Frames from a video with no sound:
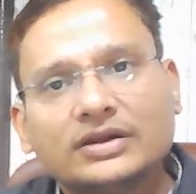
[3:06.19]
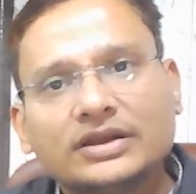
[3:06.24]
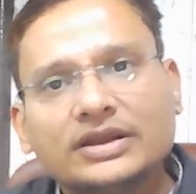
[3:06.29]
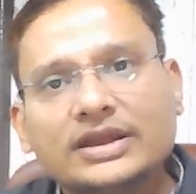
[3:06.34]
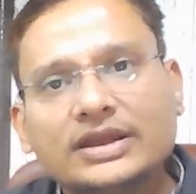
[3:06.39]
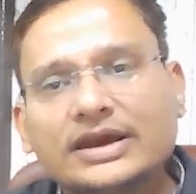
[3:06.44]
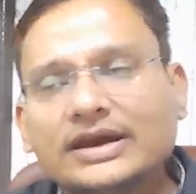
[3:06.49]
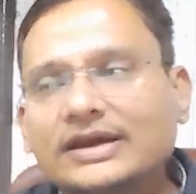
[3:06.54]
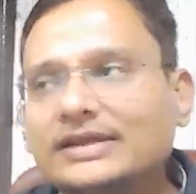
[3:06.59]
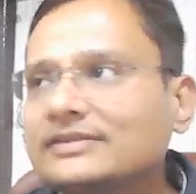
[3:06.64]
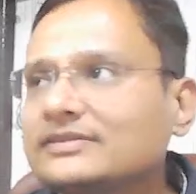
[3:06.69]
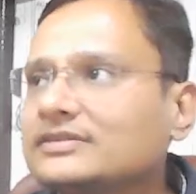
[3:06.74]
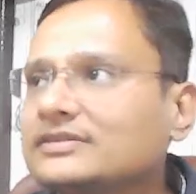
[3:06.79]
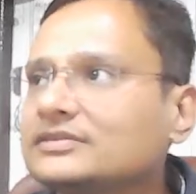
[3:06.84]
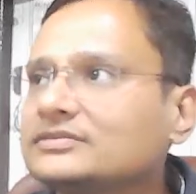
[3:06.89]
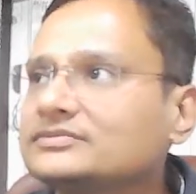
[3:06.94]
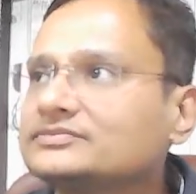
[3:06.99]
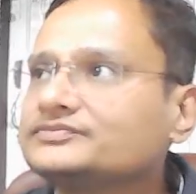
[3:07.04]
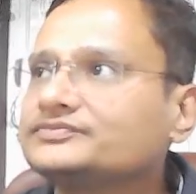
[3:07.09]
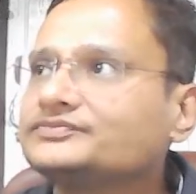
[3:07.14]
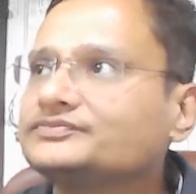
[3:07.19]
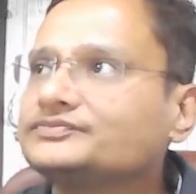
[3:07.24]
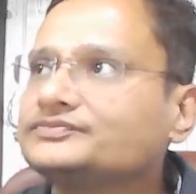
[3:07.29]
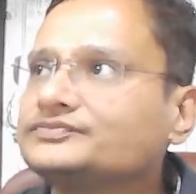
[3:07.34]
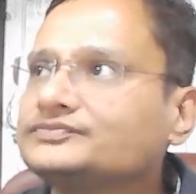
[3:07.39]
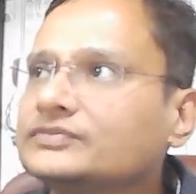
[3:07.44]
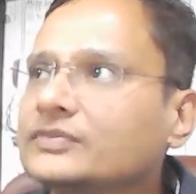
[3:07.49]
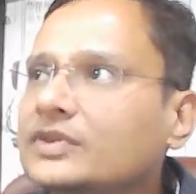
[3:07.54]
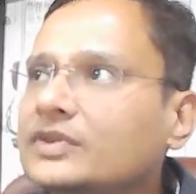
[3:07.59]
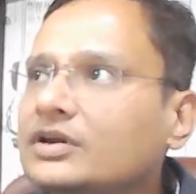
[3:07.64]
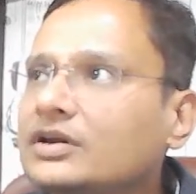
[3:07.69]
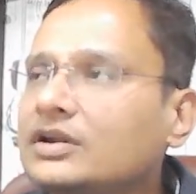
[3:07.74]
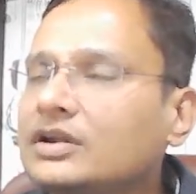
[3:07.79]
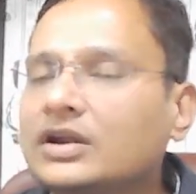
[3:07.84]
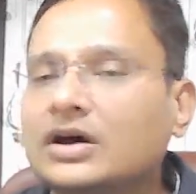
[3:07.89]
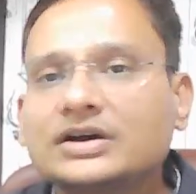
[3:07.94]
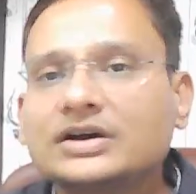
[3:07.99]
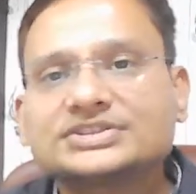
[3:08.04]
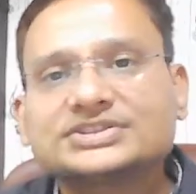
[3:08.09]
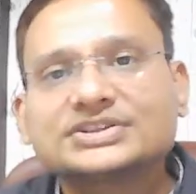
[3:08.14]
He has
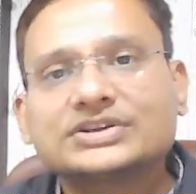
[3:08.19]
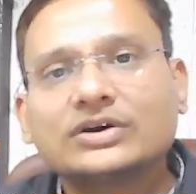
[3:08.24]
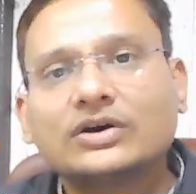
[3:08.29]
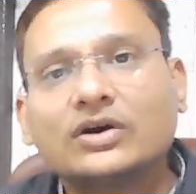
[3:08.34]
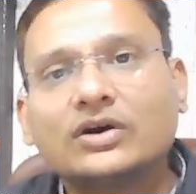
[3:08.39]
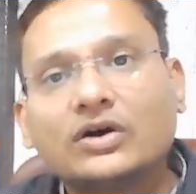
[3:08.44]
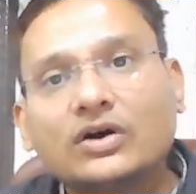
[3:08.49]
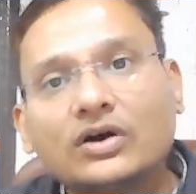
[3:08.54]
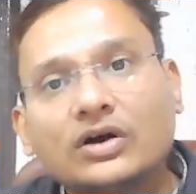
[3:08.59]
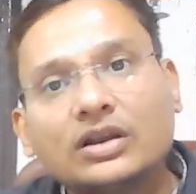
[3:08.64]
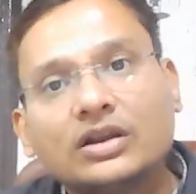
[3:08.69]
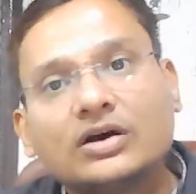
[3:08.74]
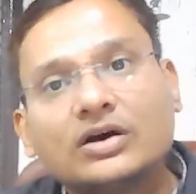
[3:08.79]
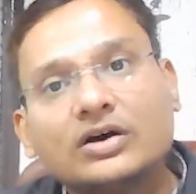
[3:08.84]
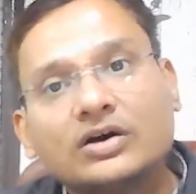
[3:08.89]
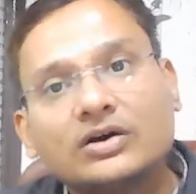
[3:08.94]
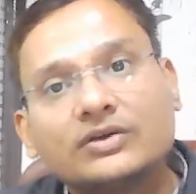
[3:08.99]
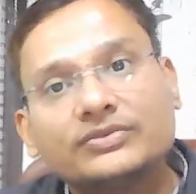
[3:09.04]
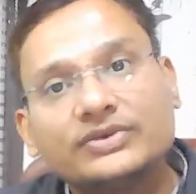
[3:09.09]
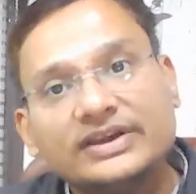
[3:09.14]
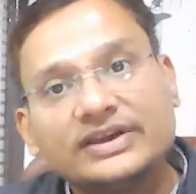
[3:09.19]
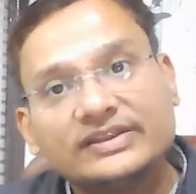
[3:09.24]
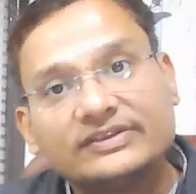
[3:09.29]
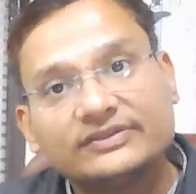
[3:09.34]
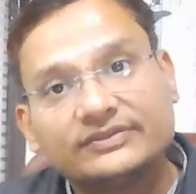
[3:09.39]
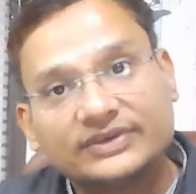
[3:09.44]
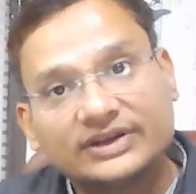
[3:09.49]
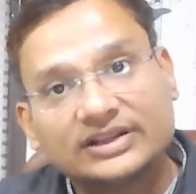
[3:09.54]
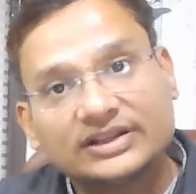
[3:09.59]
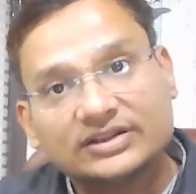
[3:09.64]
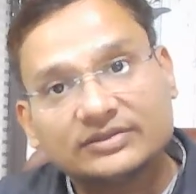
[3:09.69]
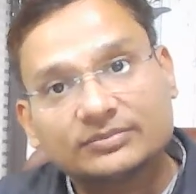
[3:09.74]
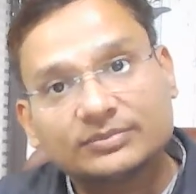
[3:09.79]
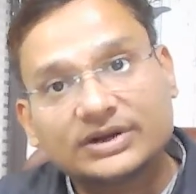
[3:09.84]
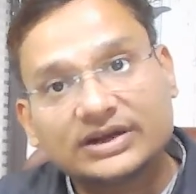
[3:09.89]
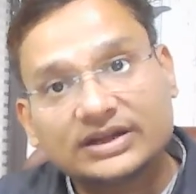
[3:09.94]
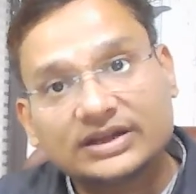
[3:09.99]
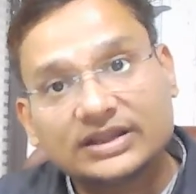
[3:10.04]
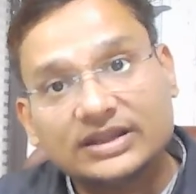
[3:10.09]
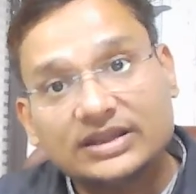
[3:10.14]
lost all of his wealth,
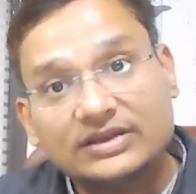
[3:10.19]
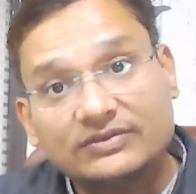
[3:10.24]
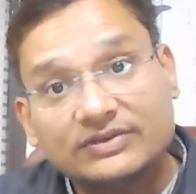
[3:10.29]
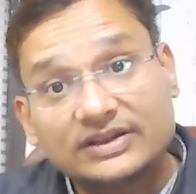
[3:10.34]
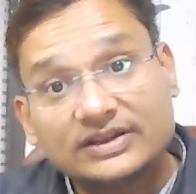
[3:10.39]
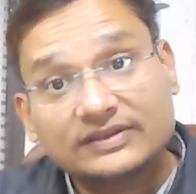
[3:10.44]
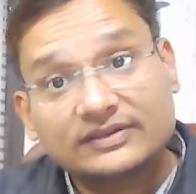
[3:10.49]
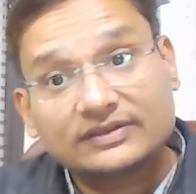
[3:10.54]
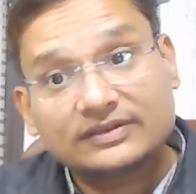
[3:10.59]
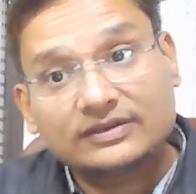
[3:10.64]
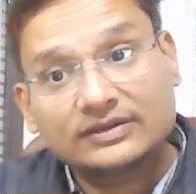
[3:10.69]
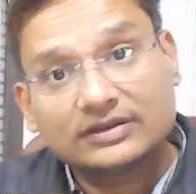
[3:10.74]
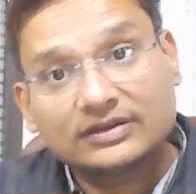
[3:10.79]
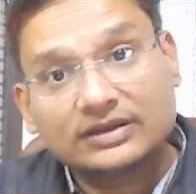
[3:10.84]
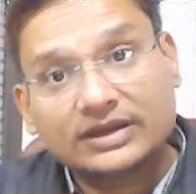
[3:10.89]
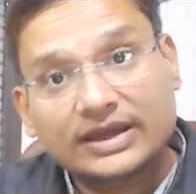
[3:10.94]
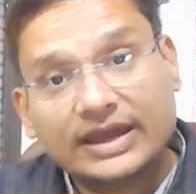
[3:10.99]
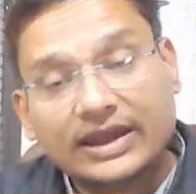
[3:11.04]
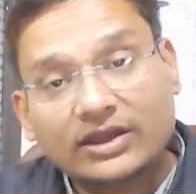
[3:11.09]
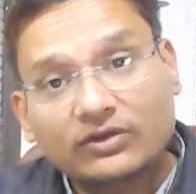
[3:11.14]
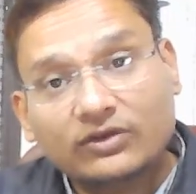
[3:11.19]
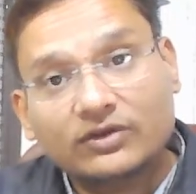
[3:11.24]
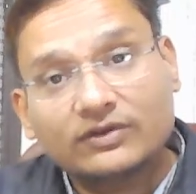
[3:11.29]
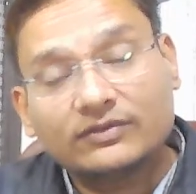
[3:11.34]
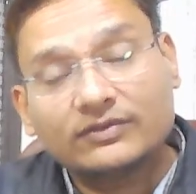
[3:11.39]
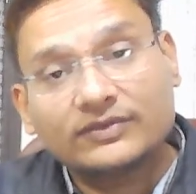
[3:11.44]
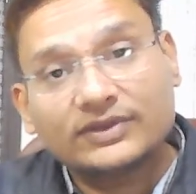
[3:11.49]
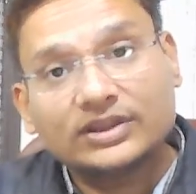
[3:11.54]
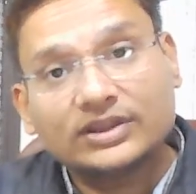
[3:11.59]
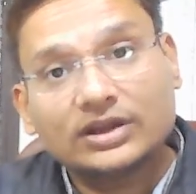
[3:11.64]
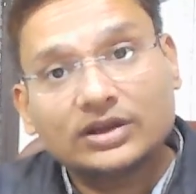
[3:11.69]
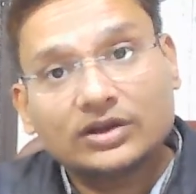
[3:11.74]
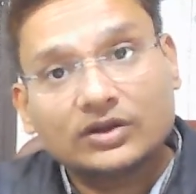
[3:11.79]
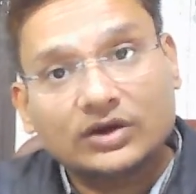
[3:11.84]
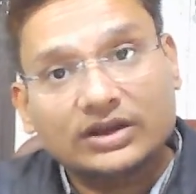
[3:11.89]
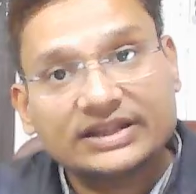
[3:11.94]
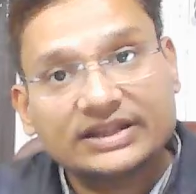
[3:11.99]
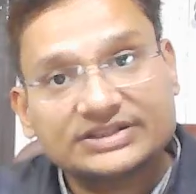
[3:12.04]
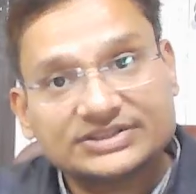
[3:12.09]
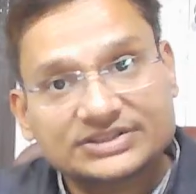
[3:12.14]
but he was equipped with the
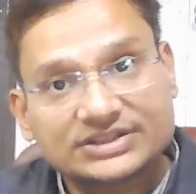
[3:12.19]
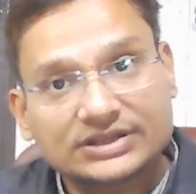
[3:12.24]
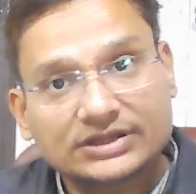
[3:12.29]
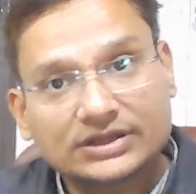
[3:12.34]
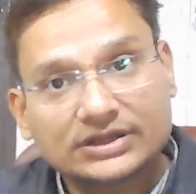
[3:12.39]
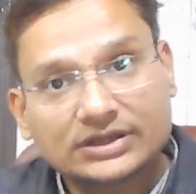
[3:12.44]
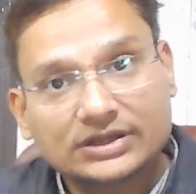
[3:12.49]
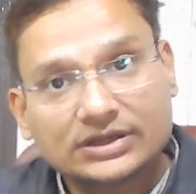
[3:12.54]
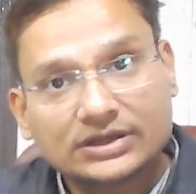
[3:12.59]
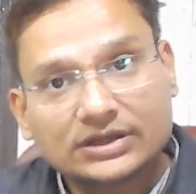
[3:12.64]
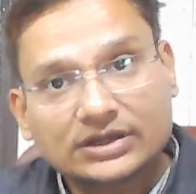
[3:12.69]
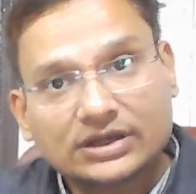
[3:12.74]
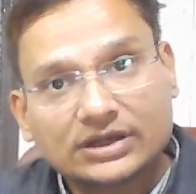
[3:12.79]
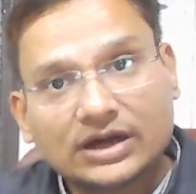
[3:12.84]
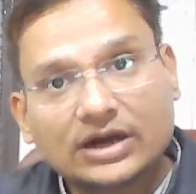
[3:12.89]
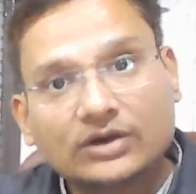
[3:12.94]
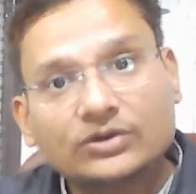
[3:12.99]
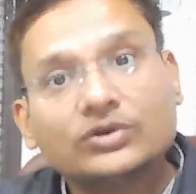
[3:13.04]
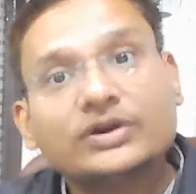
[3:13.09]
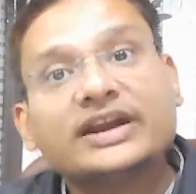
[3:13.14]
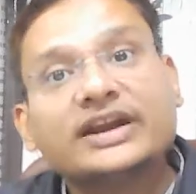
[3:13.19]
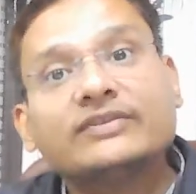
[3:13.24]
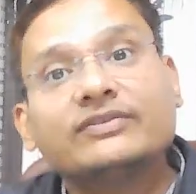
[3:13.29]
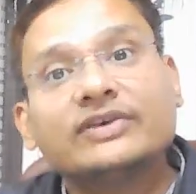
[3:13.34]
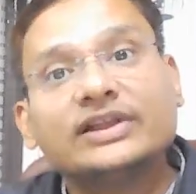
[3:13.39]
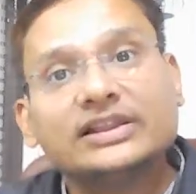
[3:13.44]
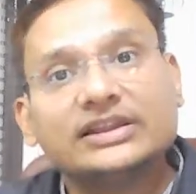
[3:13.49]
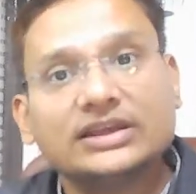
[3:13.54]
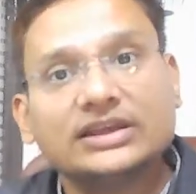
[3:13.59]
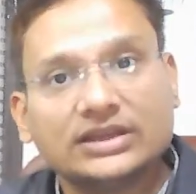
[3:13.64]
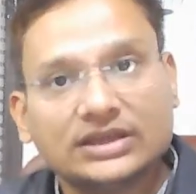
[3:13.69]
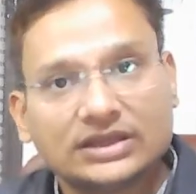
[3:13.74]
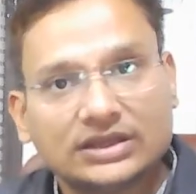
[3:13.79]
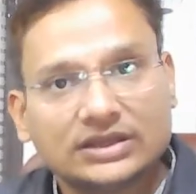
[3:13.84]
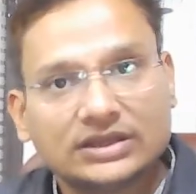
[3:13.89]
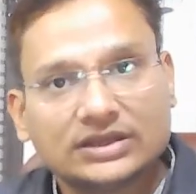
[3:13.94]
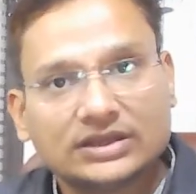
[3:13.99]
knowledge how to get wealthy.